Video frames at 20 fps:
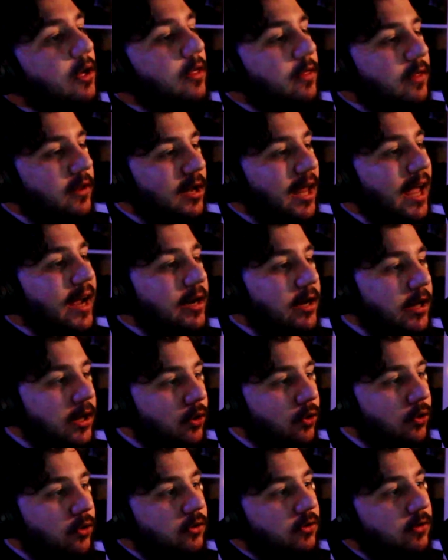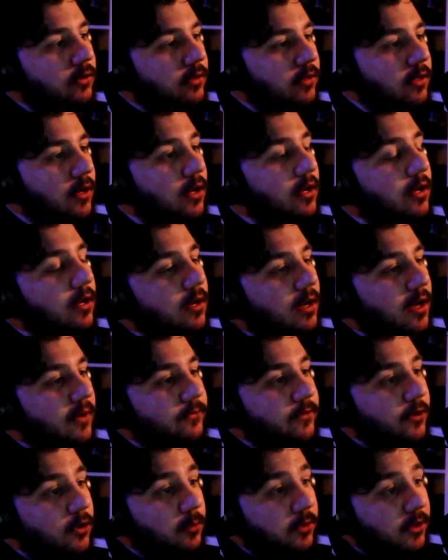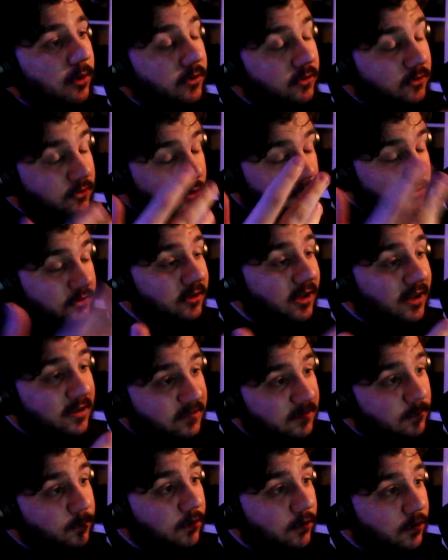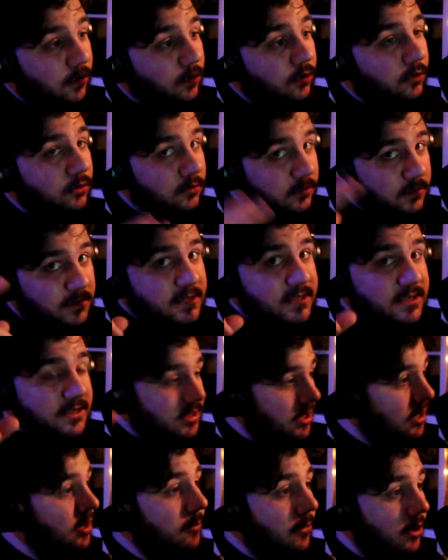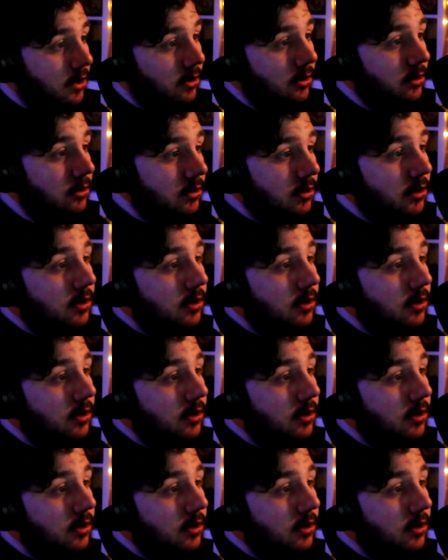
the likelihood that a film that Scorsese would call cinema